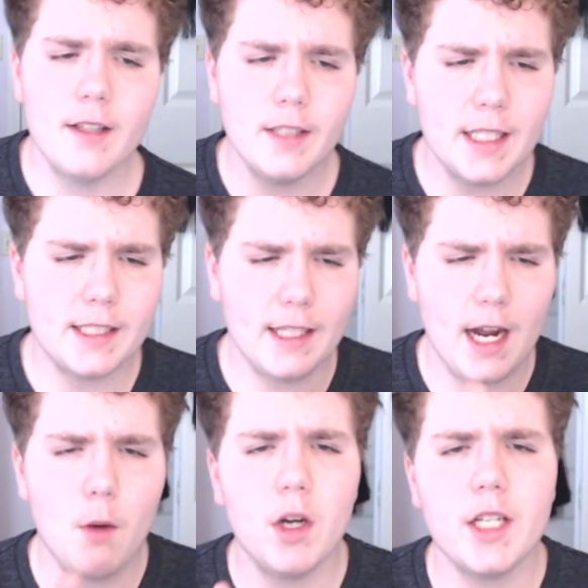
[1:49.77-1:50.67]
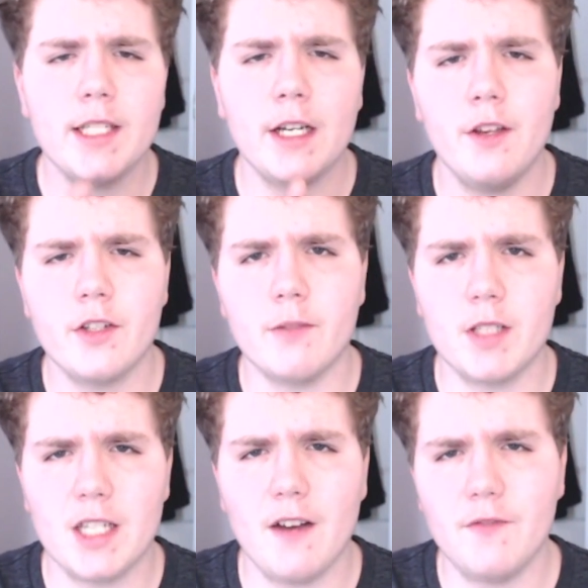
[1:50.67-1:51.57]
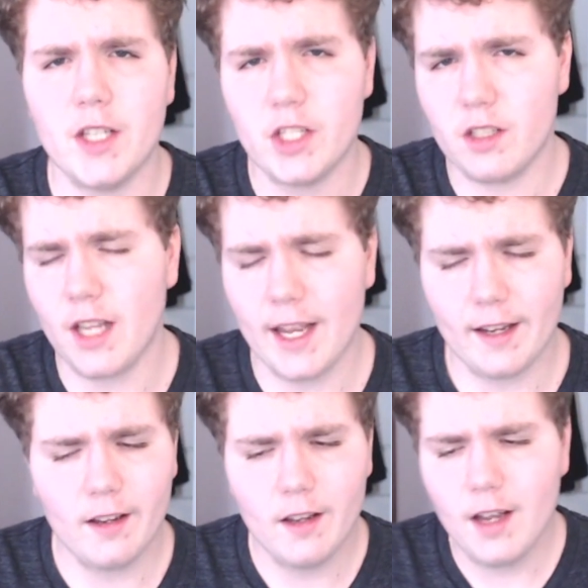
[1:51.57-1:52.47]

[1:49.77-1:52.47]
Listen, I wanted to tell you some stuff that's like